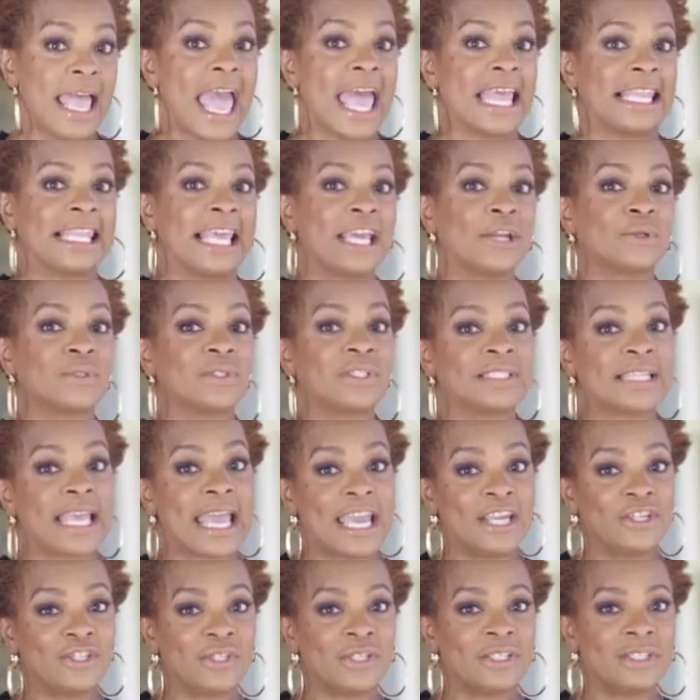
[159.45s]
at later
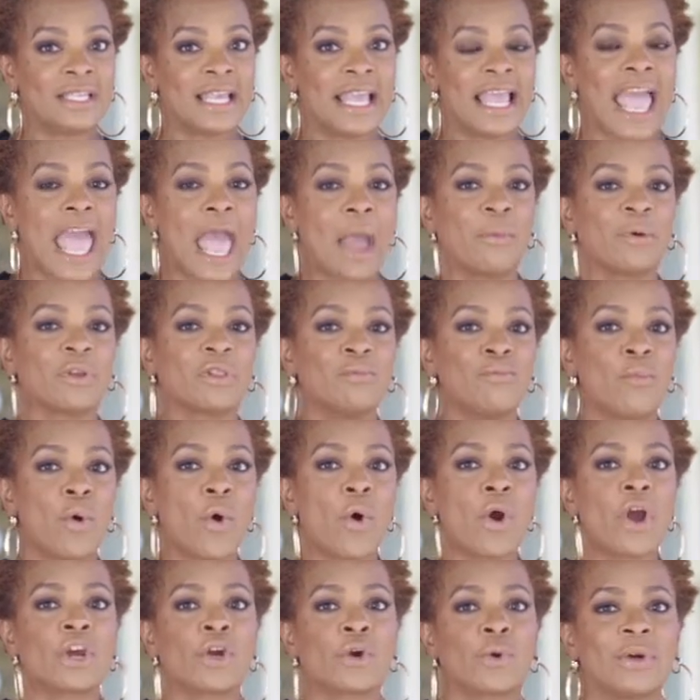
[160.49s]
stages, and with
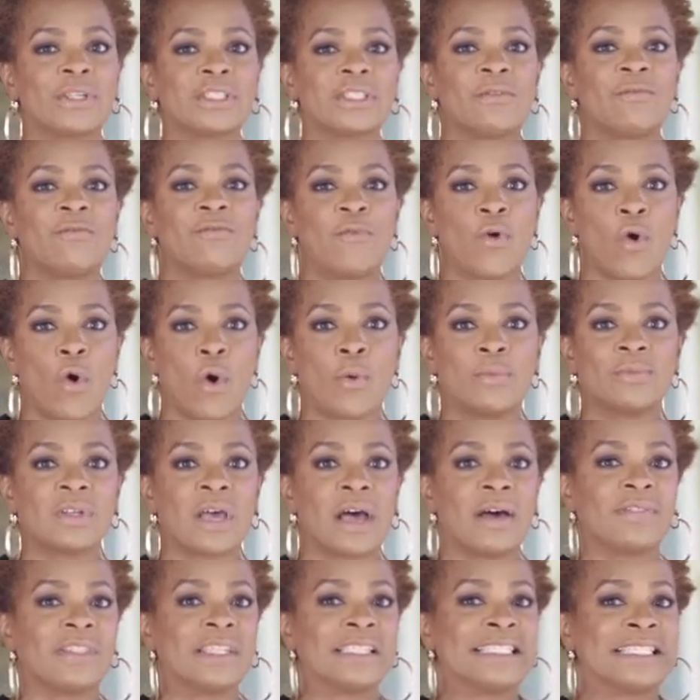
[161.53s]
more aggressive
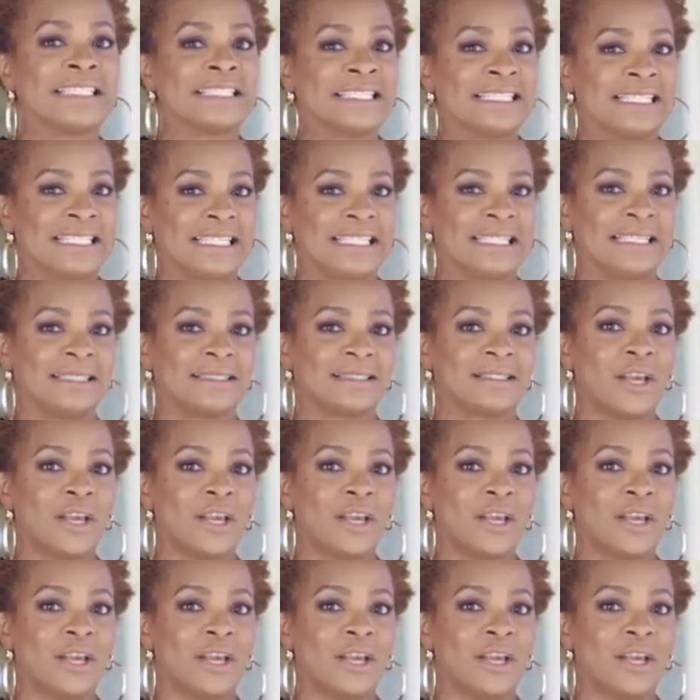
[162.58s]
forms of the disease,